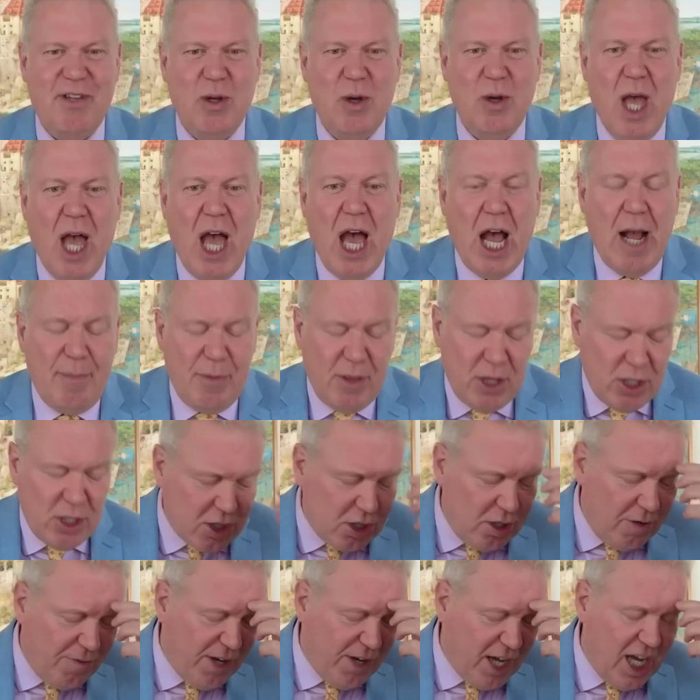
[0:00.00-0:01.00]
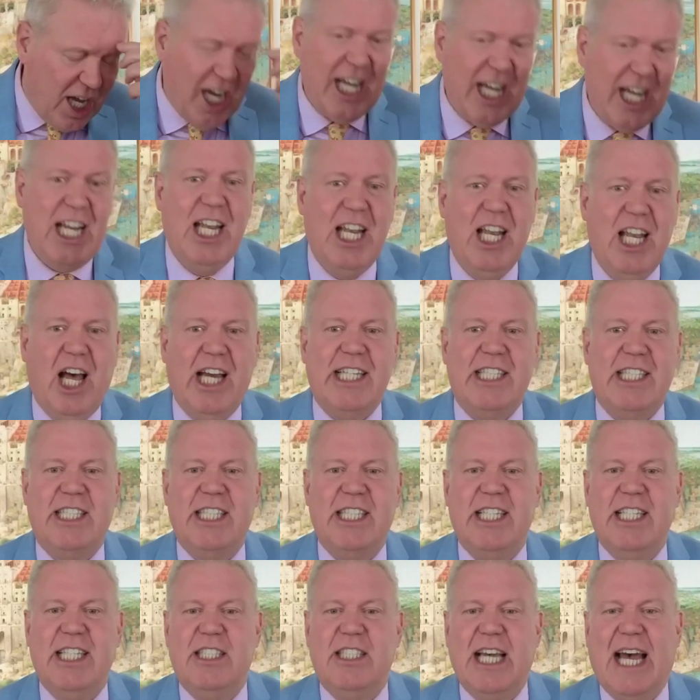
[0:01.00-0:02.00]
you. Look, you've
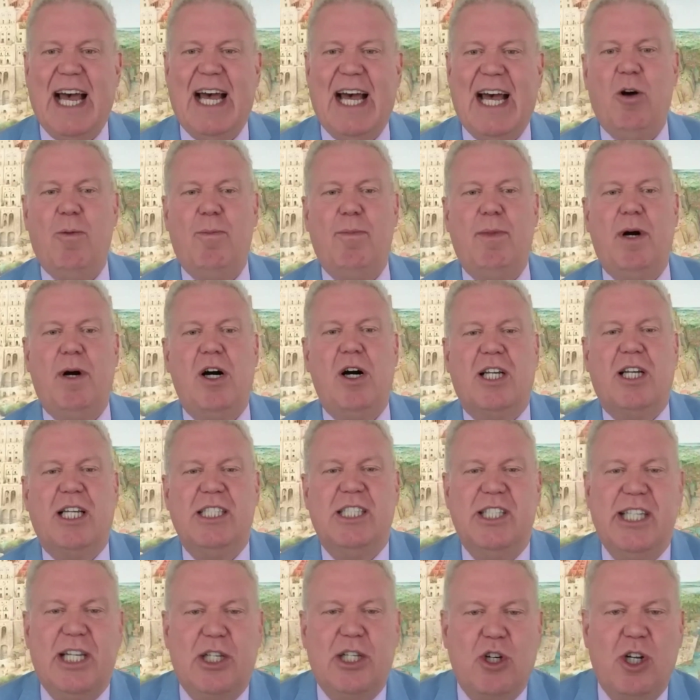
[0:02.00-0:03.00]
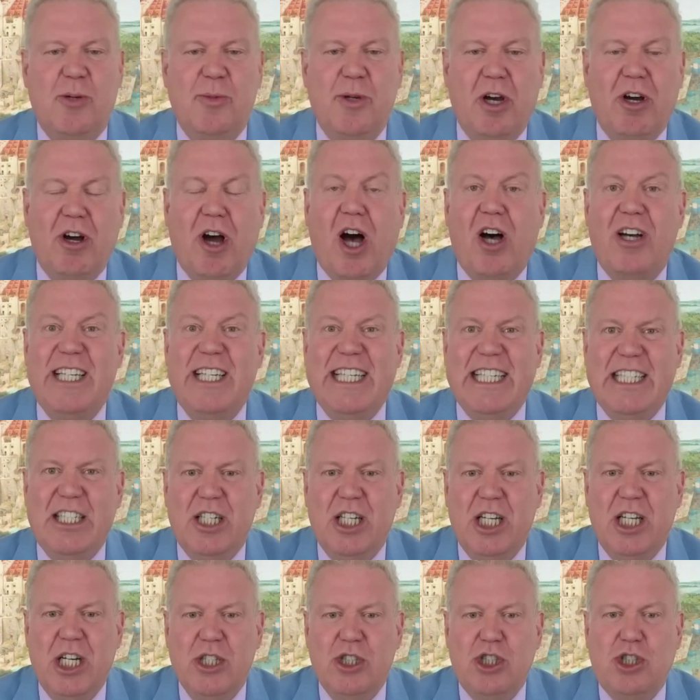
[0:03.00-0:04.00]
highlighted how markets and the economy are
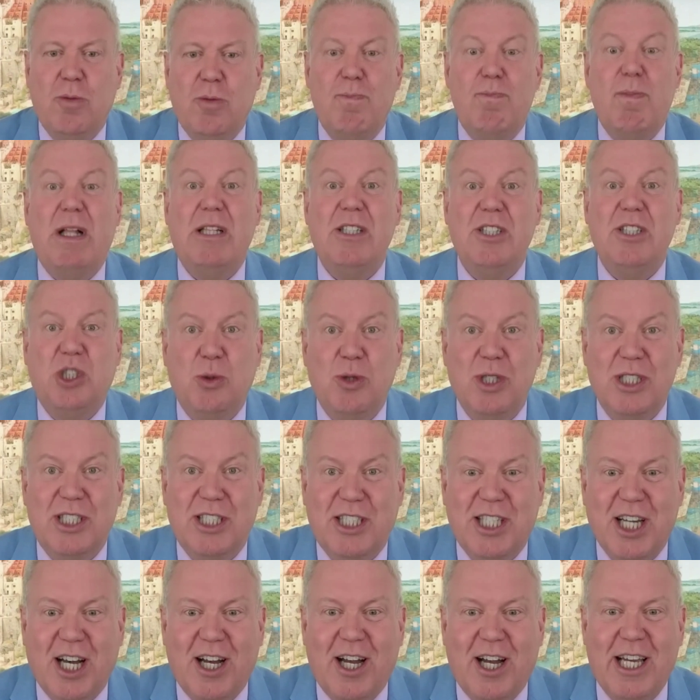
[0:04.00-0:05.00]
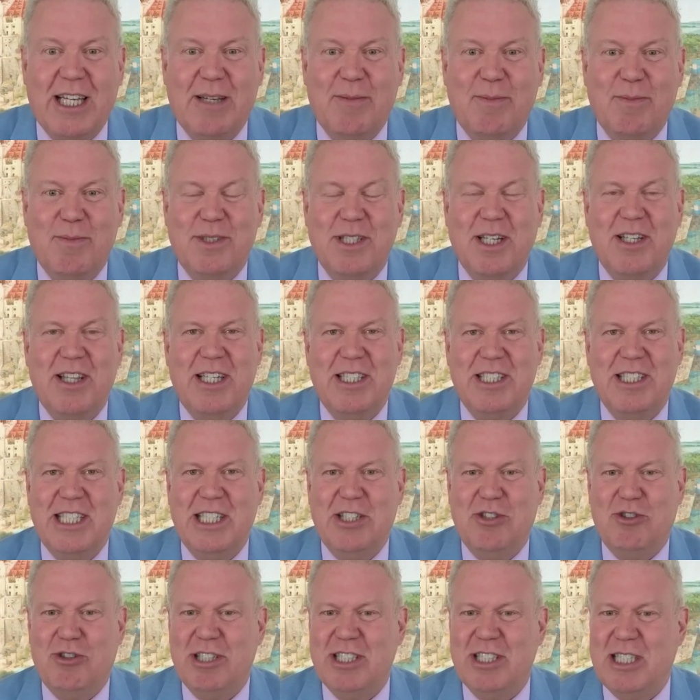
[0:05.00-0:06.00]
in tumultuous times. That's an
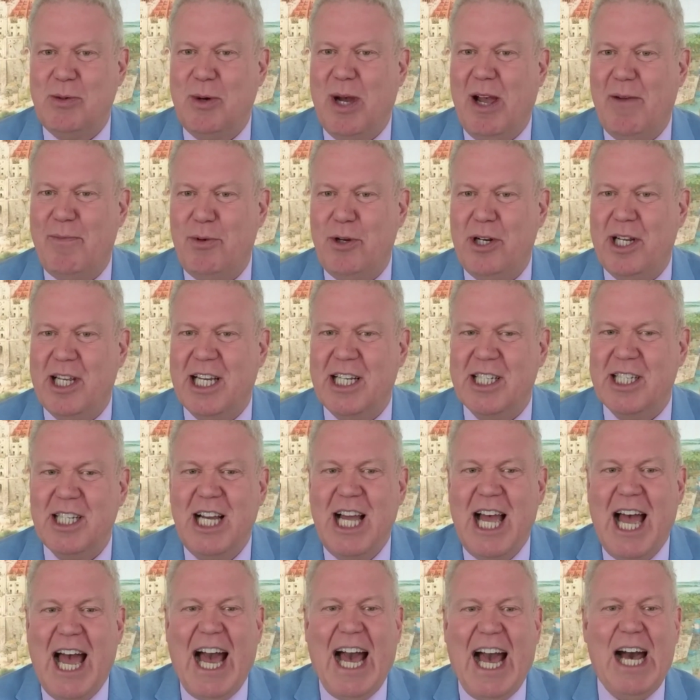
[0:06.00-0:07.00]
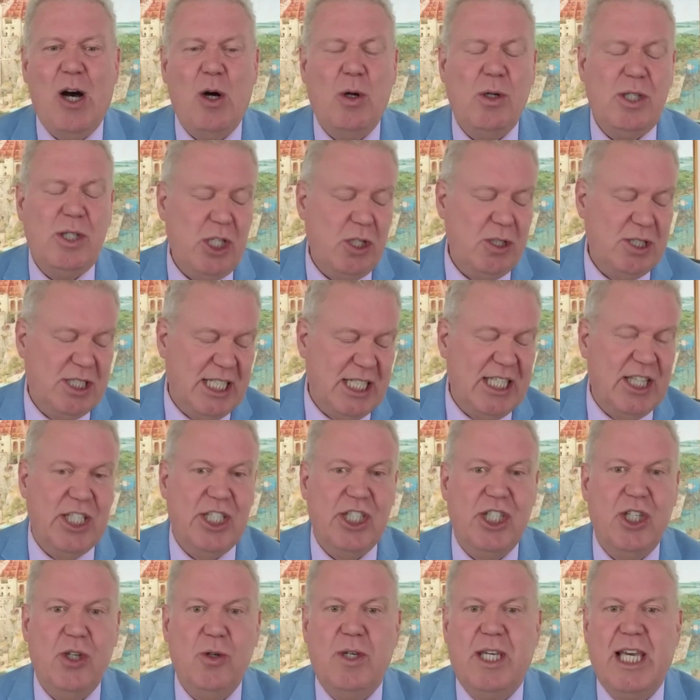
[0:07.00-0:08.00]
interesting way of putting it. How do you see
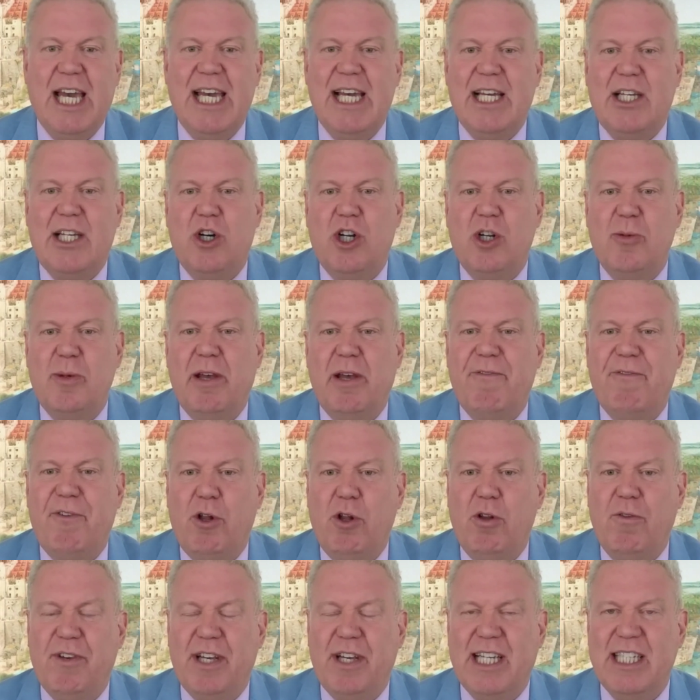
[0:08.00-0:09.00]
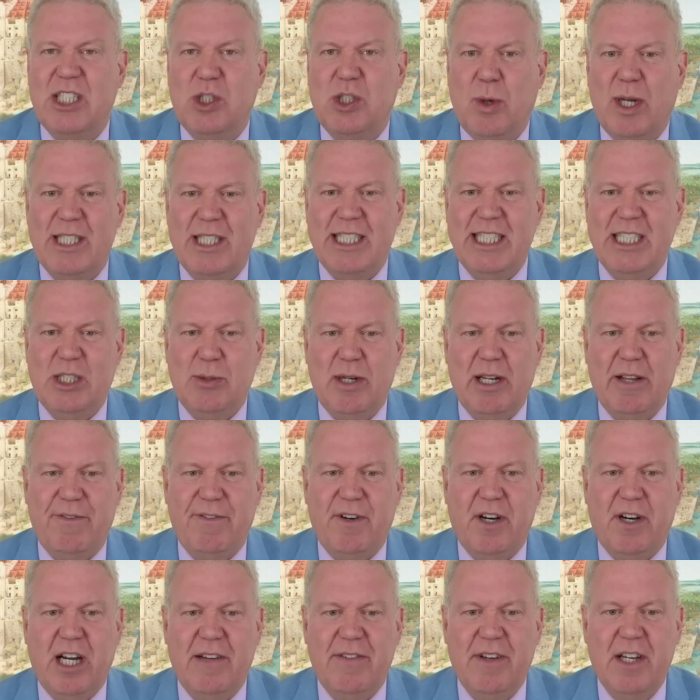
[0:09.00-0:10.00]
the UK economy evolving in
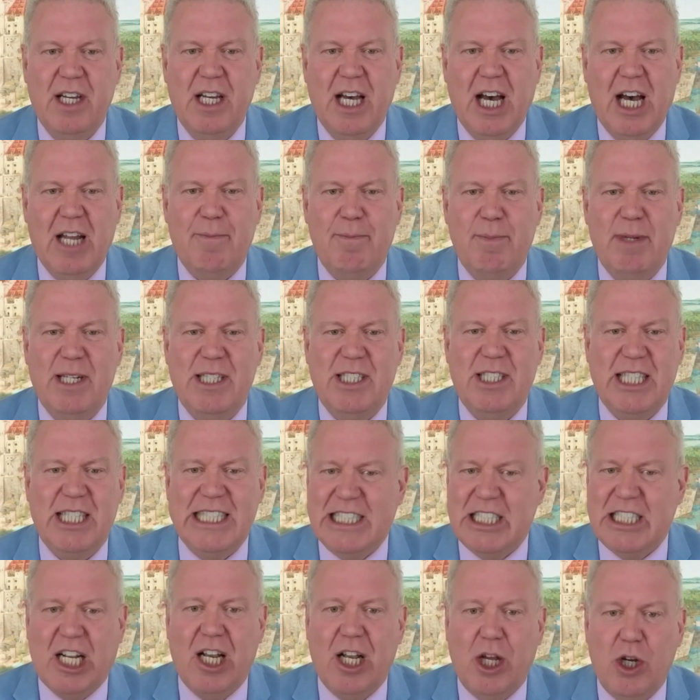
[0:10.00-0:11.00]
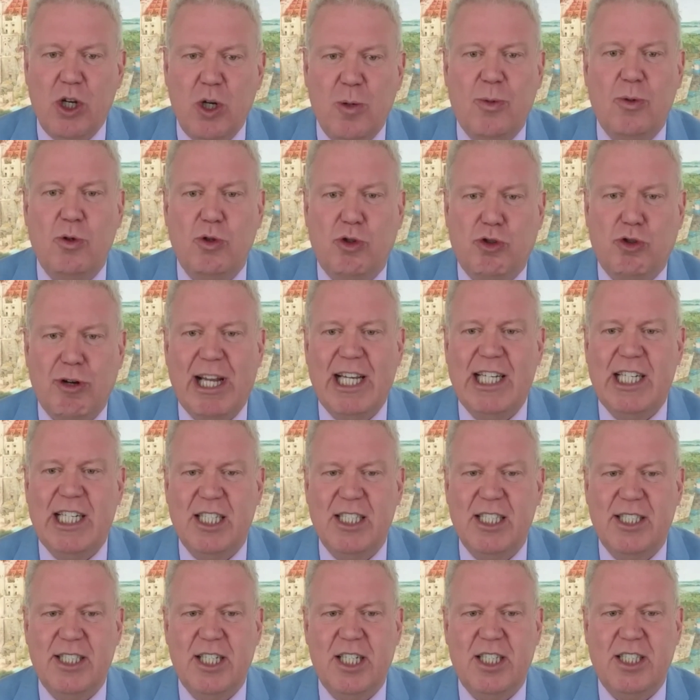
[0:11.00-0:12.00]
2025 amidst these global trade
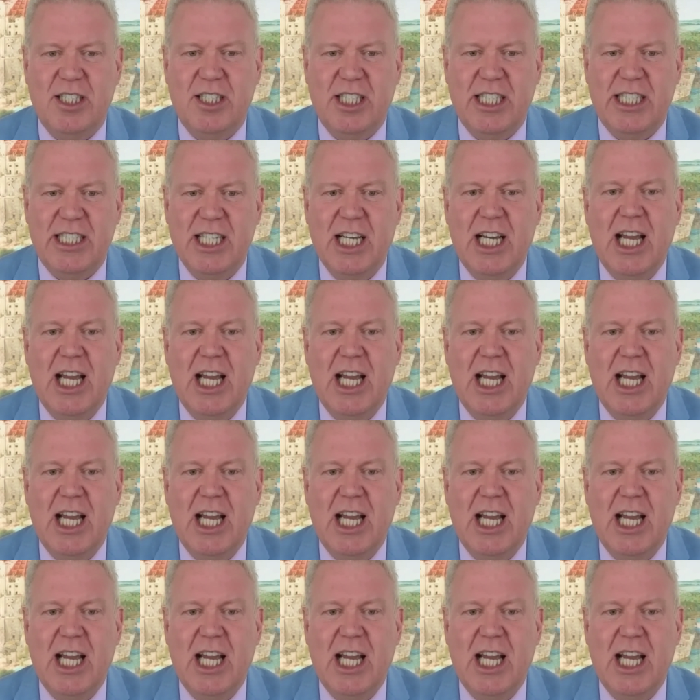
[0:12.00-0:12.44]
uncertainties?